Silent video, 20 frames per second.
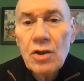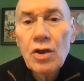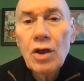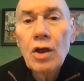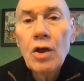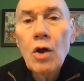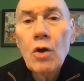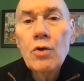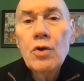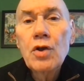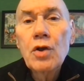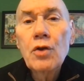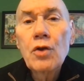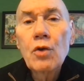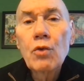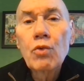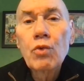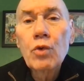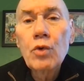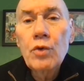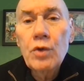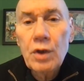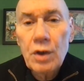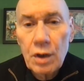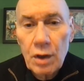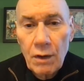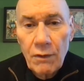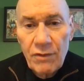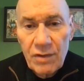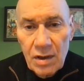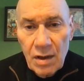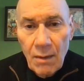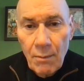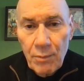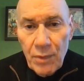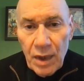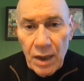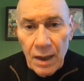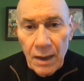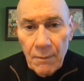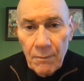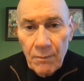to go to the root of something.